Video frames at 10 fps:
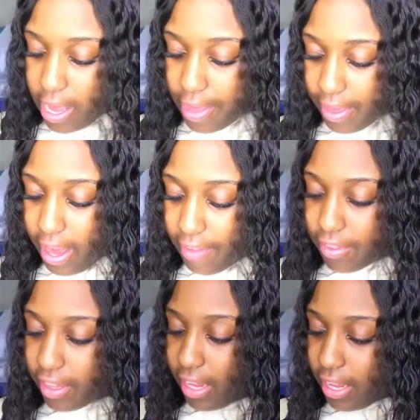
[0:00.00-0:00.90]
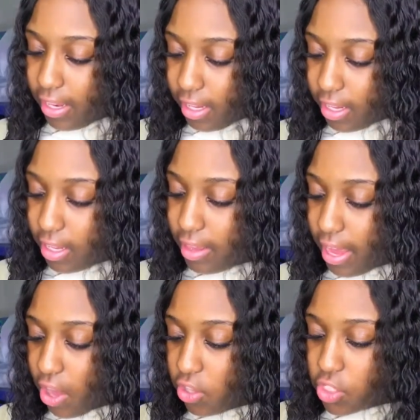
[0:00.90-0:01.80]
And then after that,
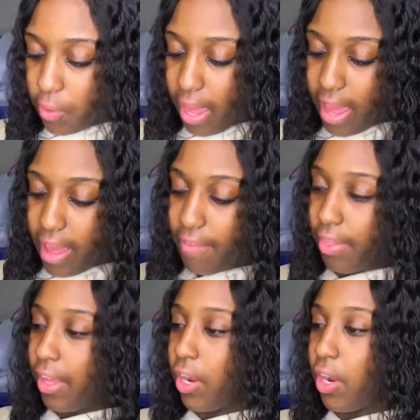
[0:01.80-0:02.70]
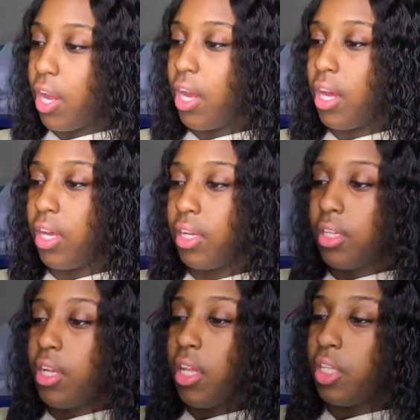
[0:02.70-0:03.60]
they also have their
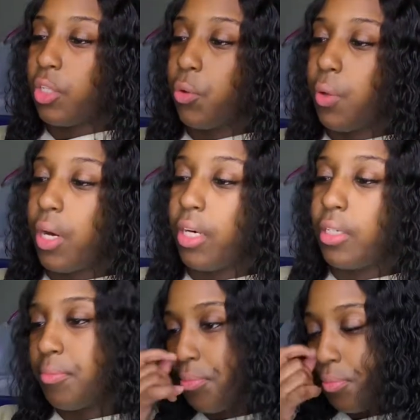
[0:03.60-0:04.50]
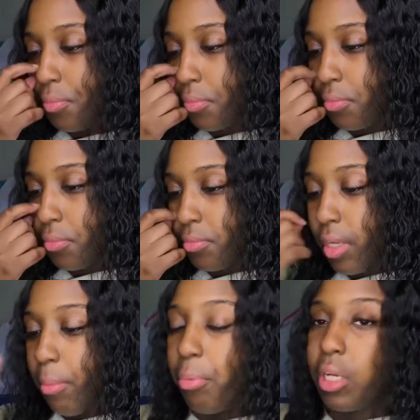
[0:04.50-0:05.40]
little
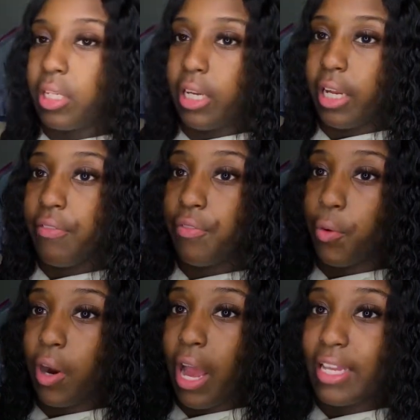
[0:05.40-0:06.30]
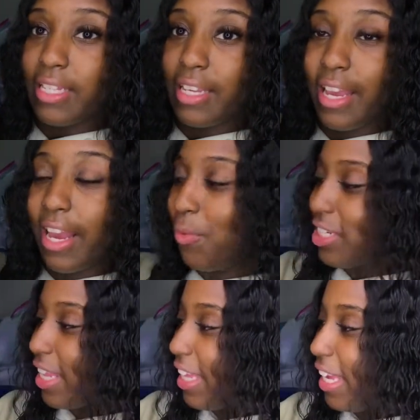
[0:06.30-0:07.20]
booklet for iseehair,
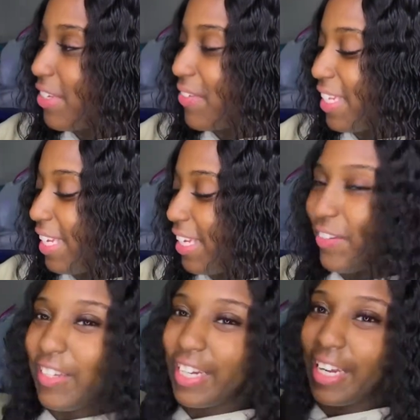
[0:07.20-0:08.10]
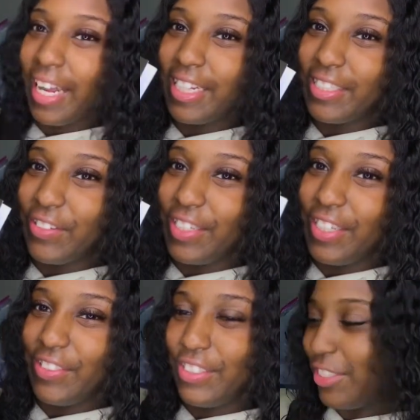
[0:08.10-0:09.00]
which I think is really cute. Look at that, it's so
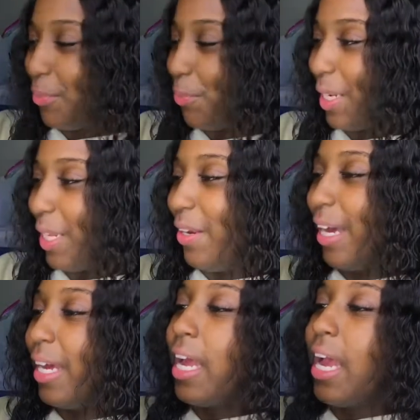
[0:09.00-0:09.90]
cute. She's so pretty on that.